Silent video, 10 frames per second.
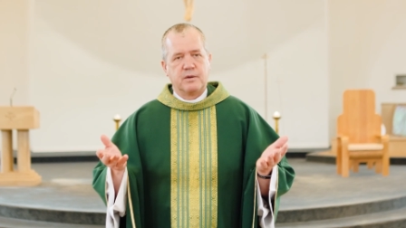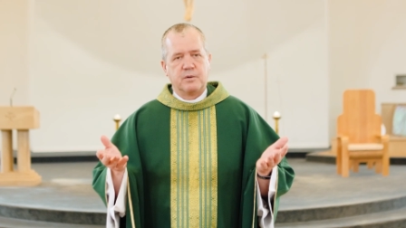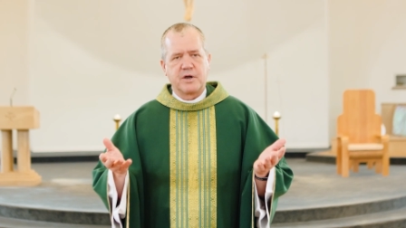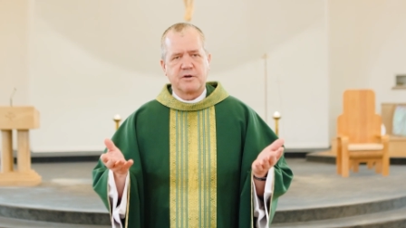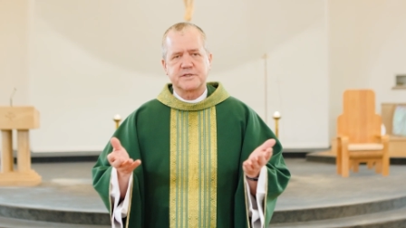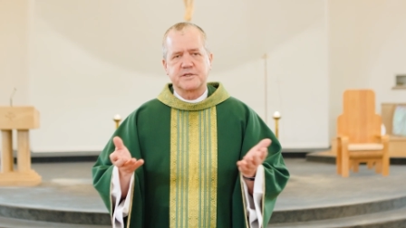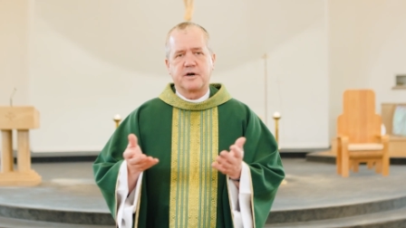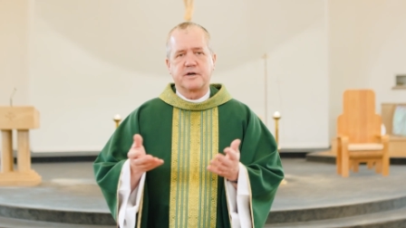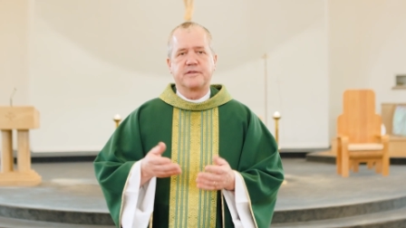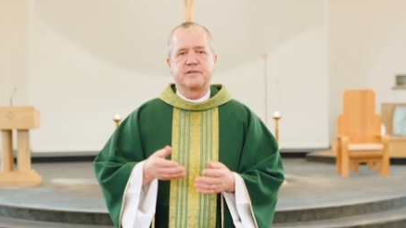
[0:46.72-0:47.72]
Where is
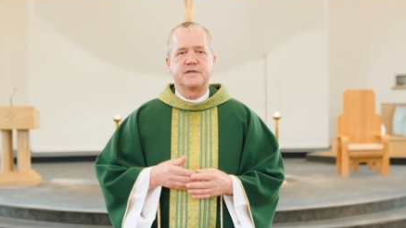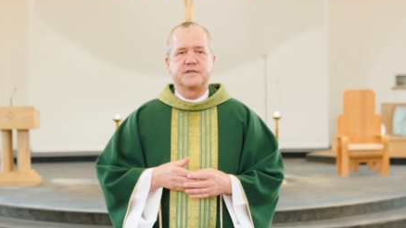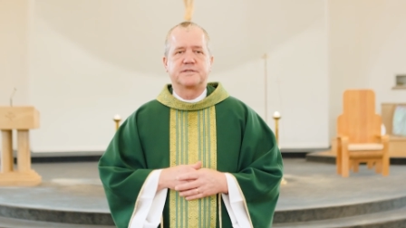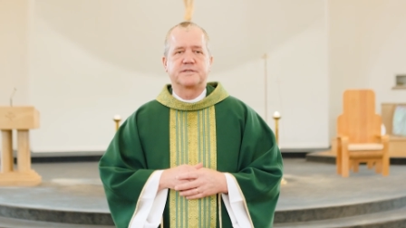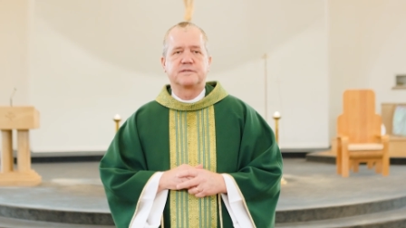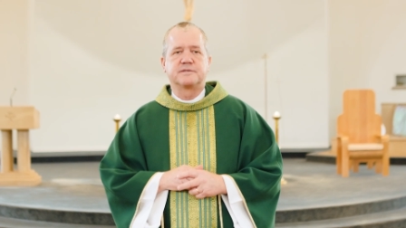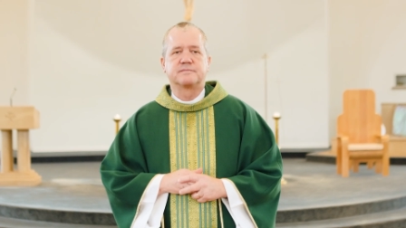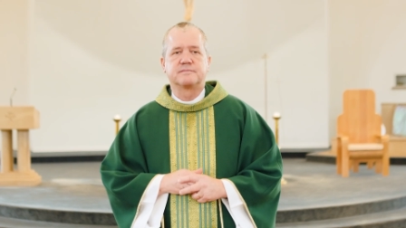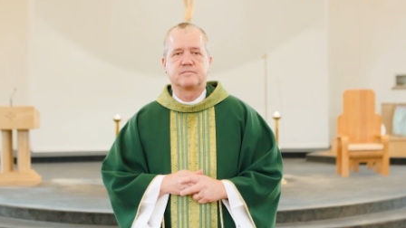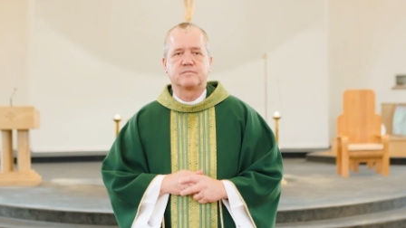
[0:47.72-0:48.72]
God in this?
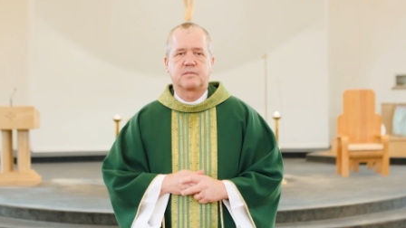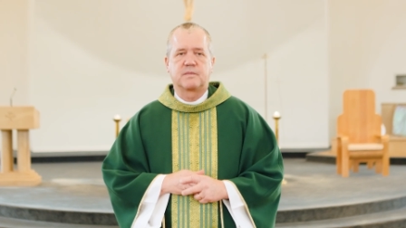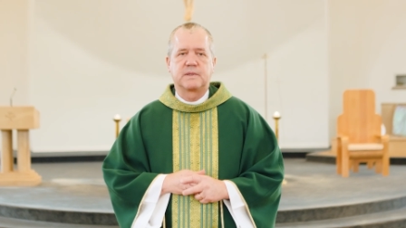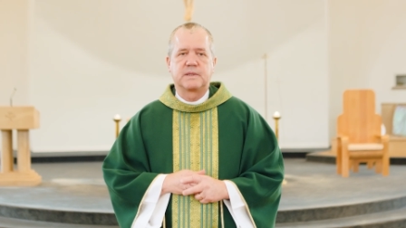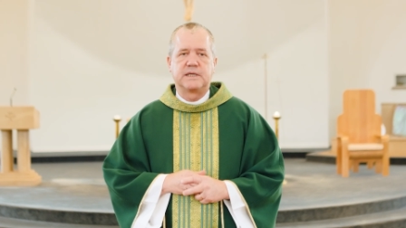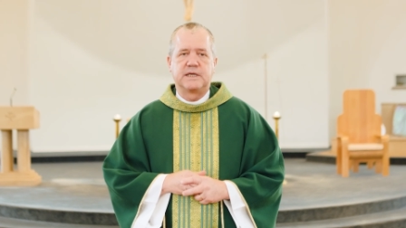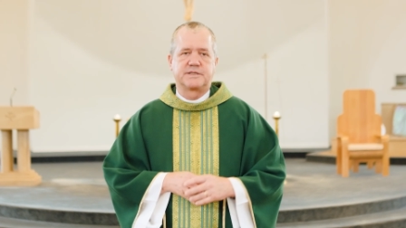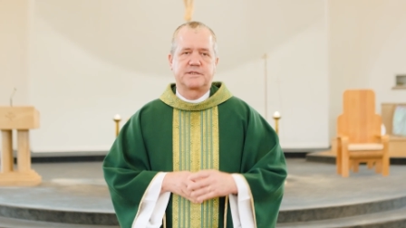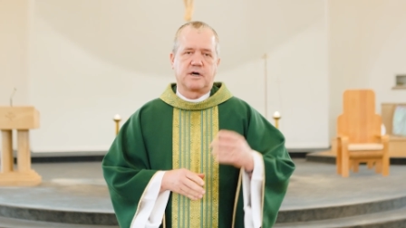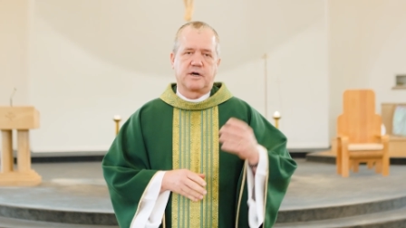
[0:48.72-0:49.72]

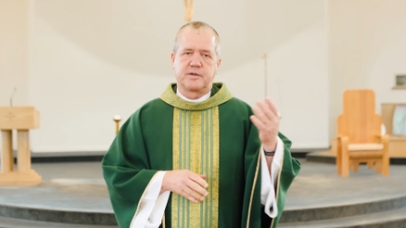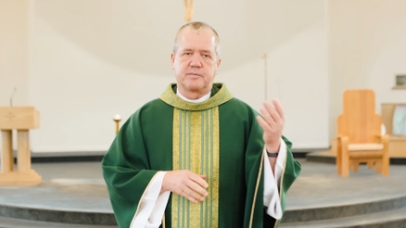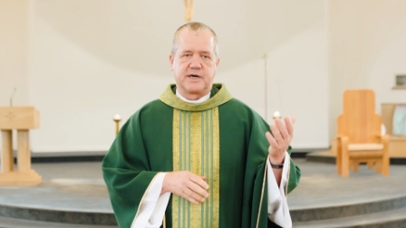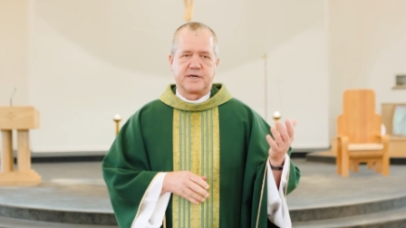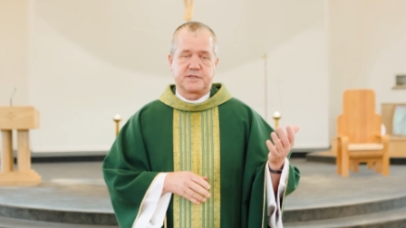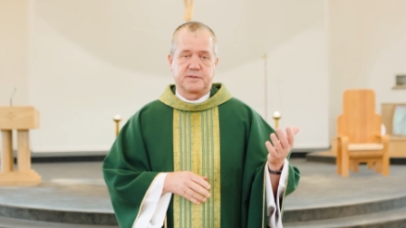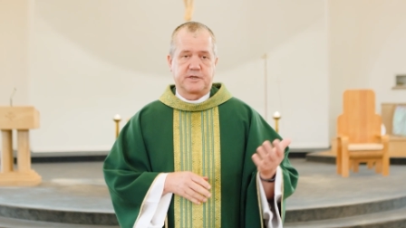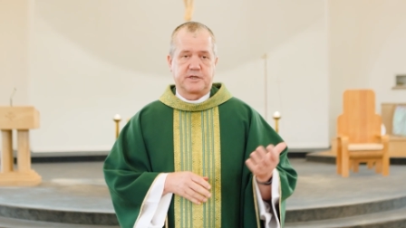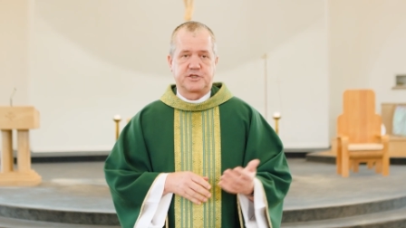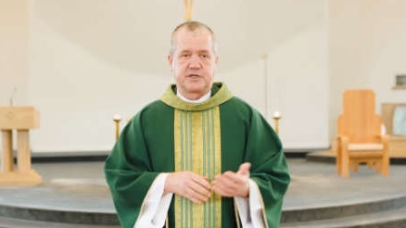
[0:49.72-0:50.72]
Is God the master
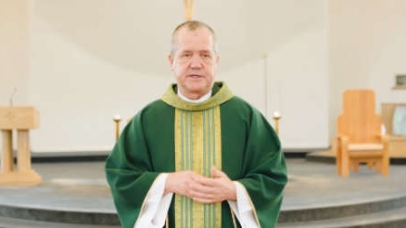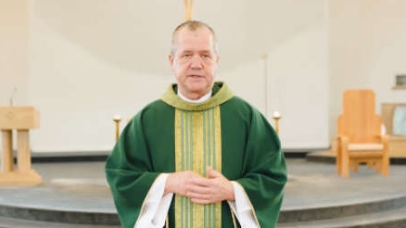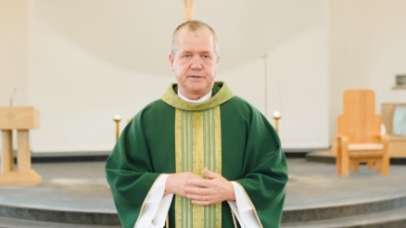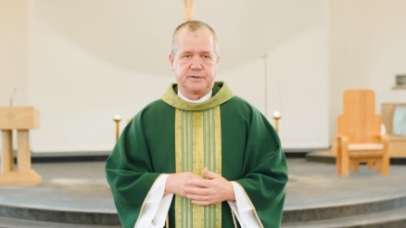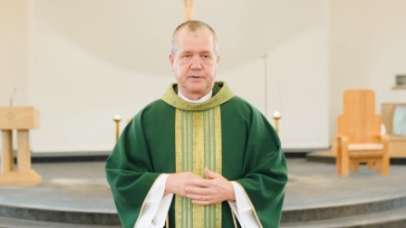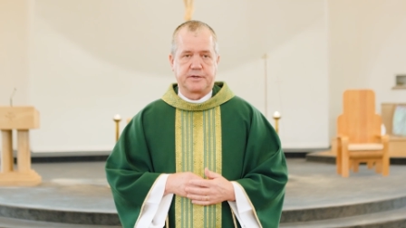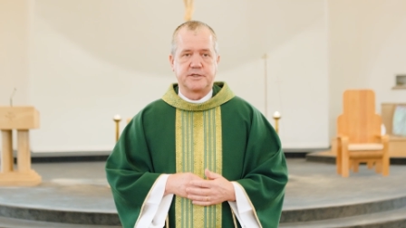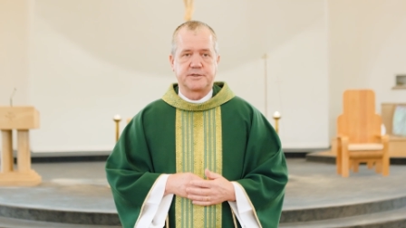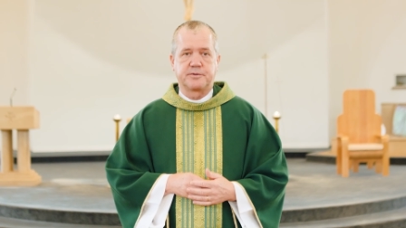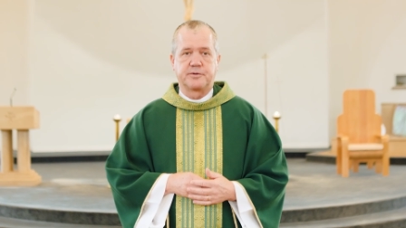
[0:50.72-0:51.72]
being cheated or
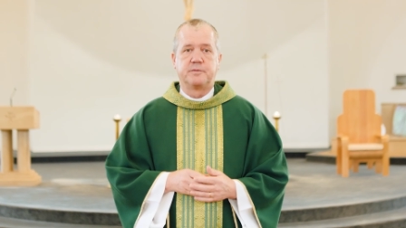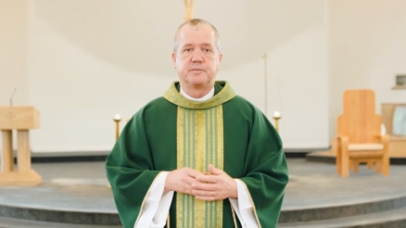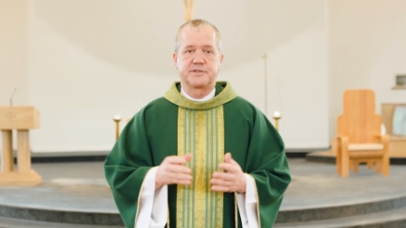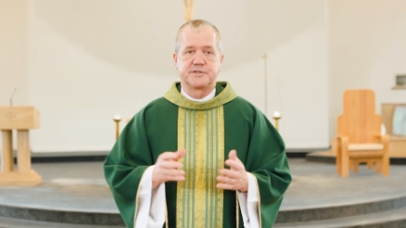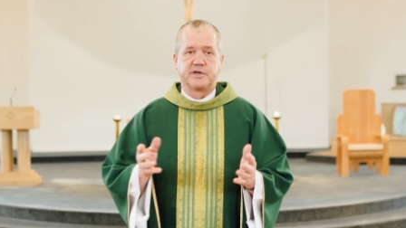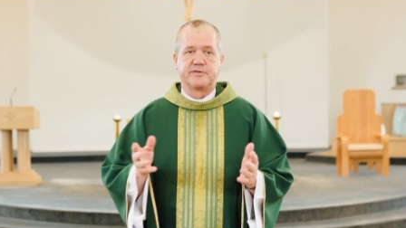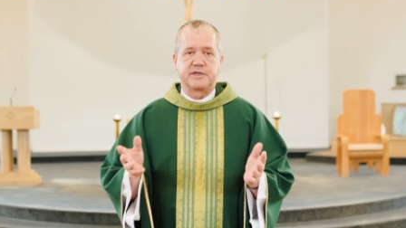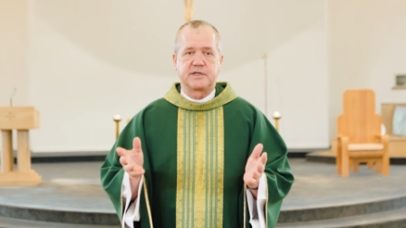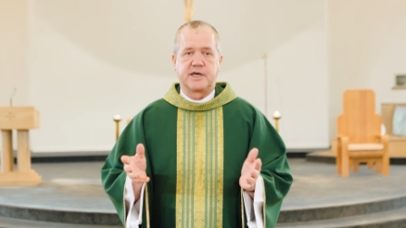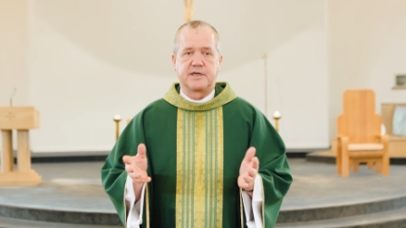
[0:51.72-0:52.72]
those with whom the
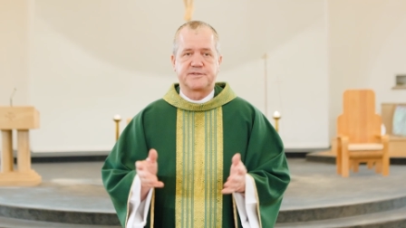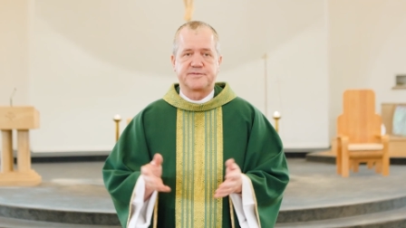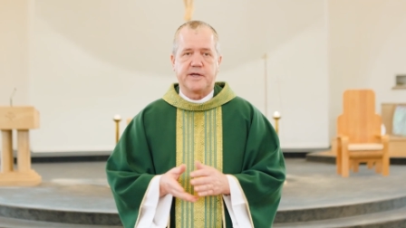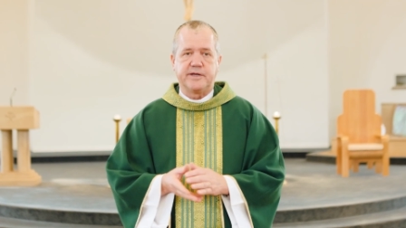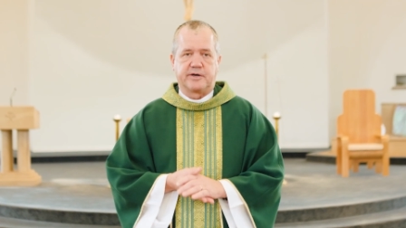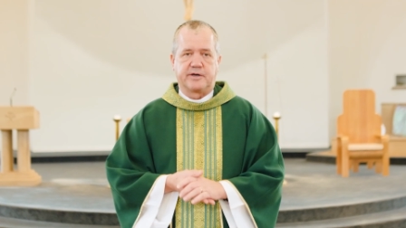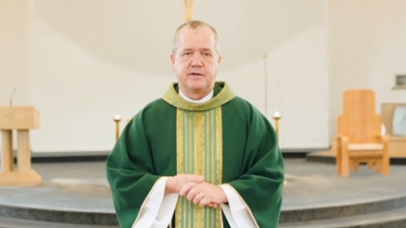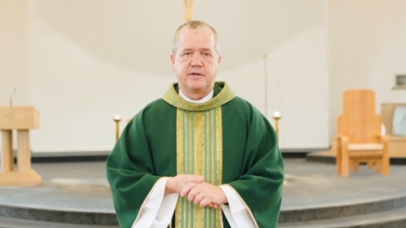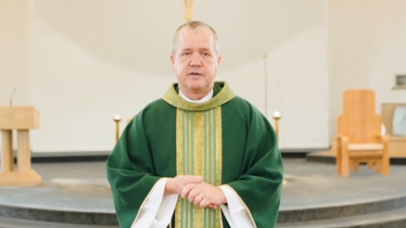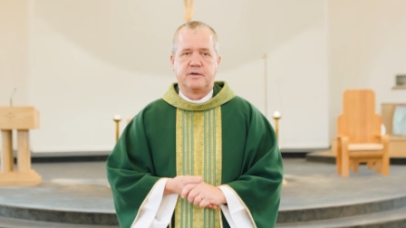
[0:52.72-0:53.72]
servant gains favour?
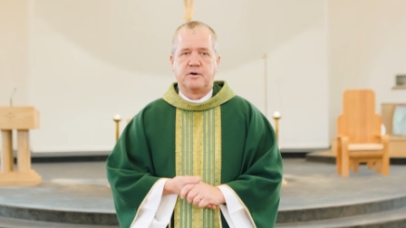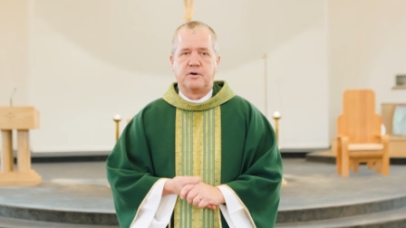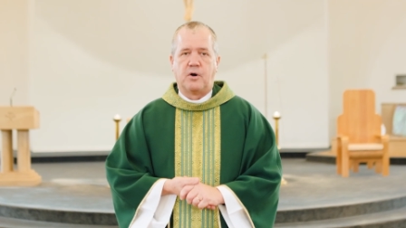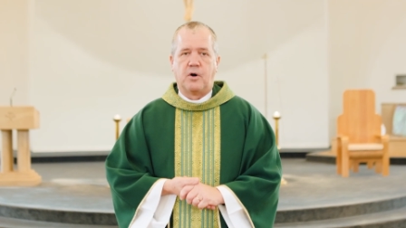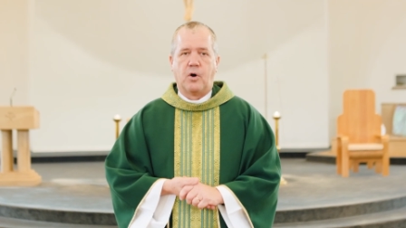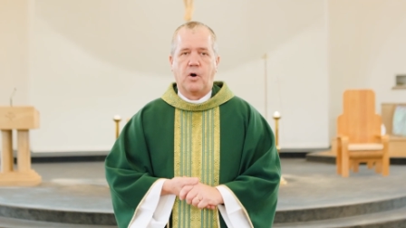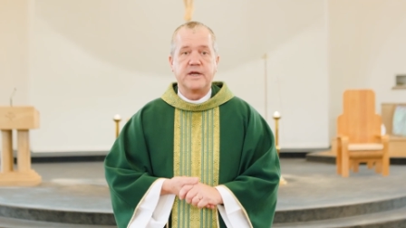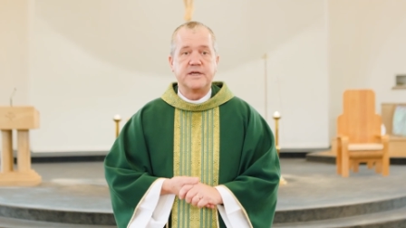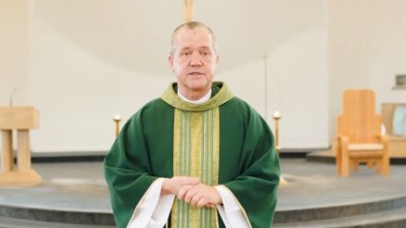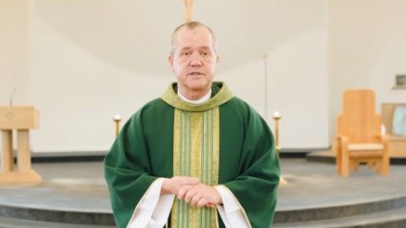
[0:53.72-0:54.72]

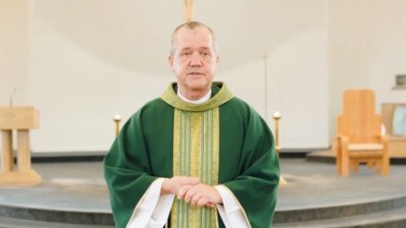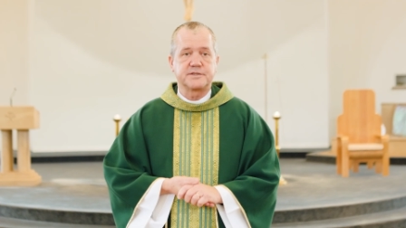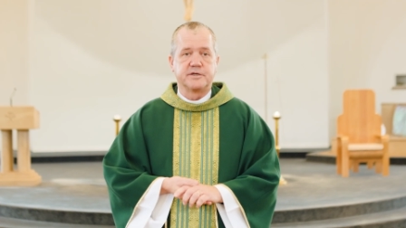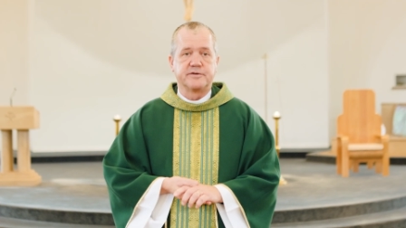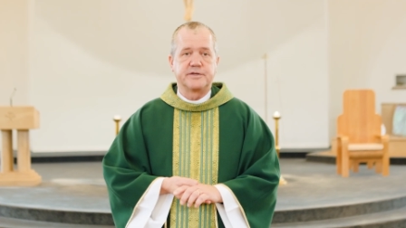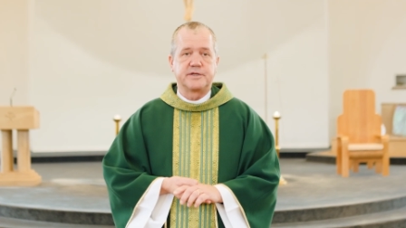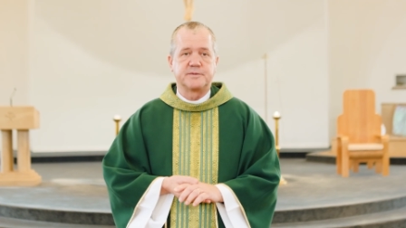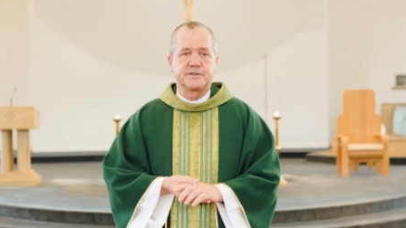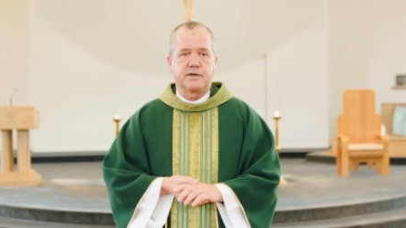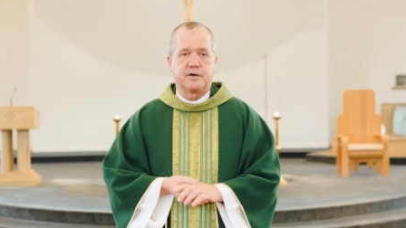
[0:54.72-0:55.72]
Or is it the servant
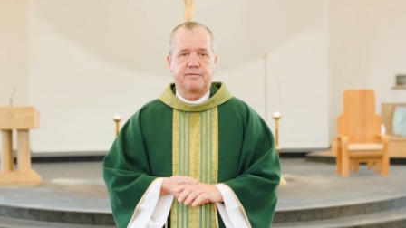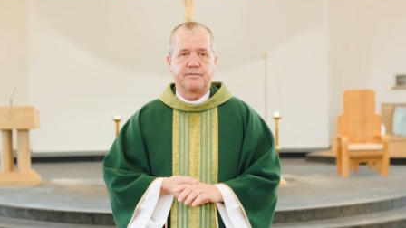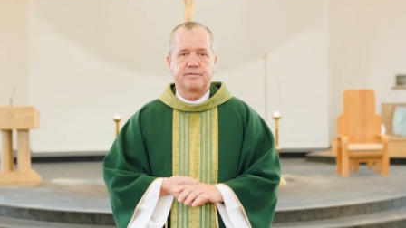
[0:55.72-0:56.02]
himself?